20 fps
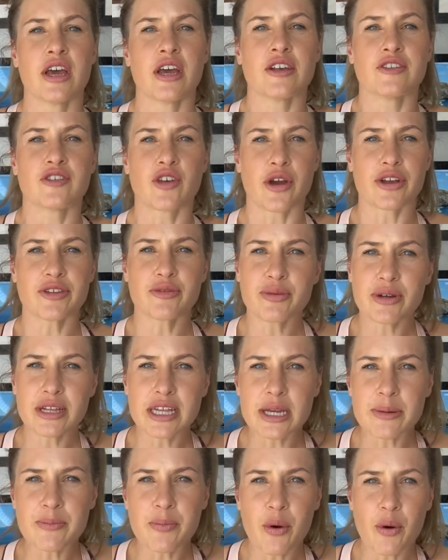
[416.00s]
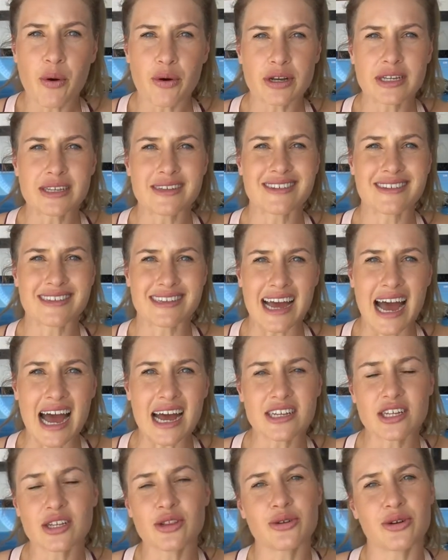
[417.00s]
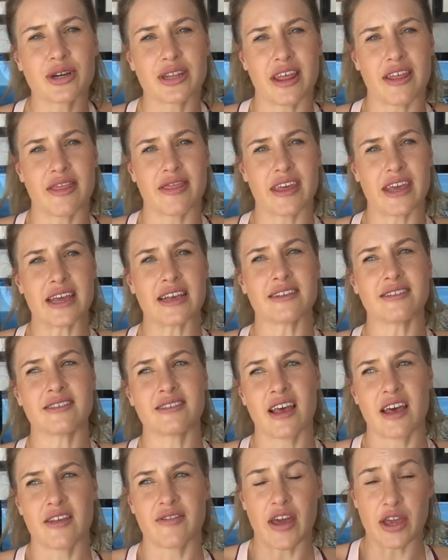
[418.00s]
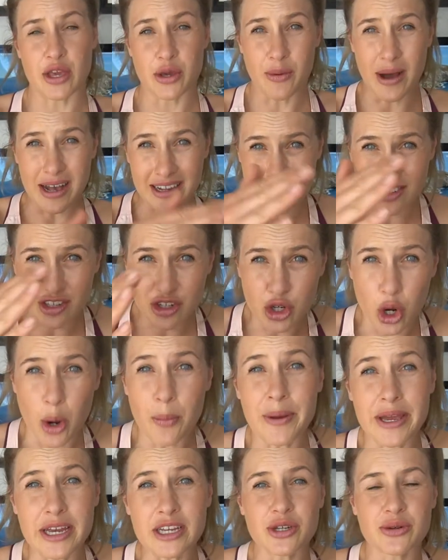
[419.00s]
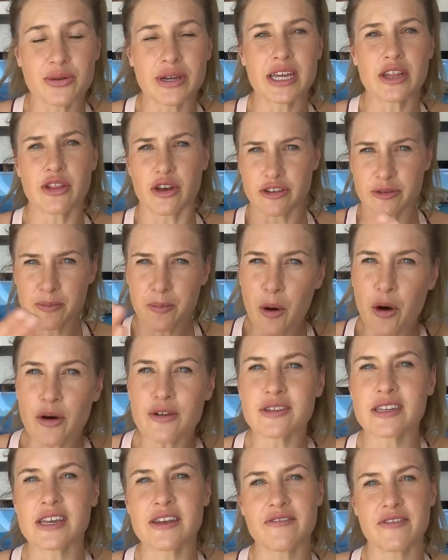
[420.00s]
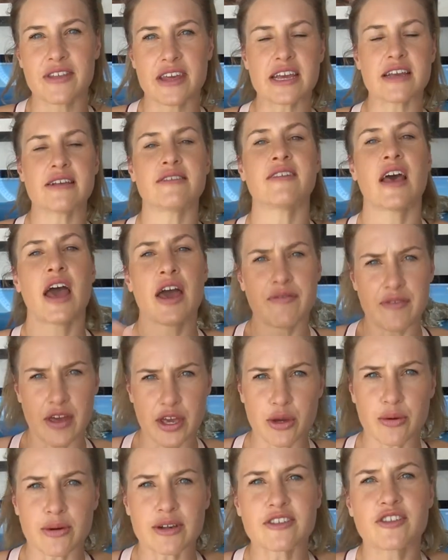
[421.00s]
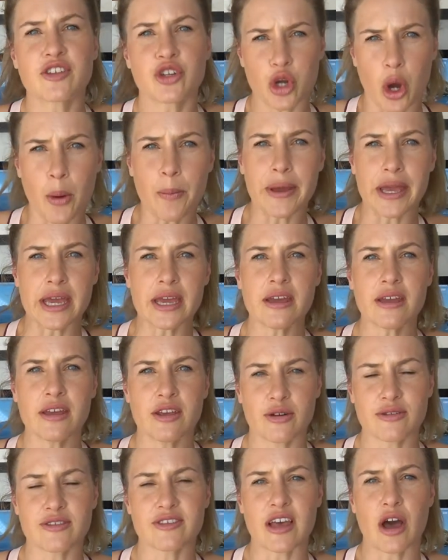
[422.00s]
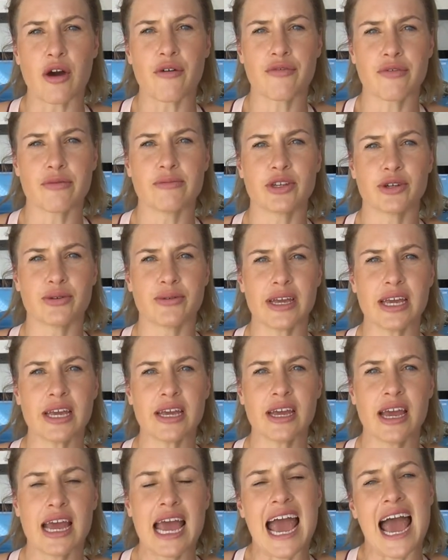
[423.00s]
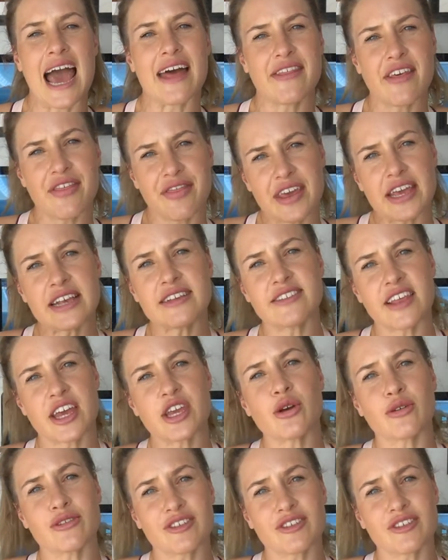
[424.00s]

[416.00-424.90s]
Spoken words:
So it's really important to start to look at the things that you are stopping doing, those positive things that you are stopping yourself from doing, and the things that you're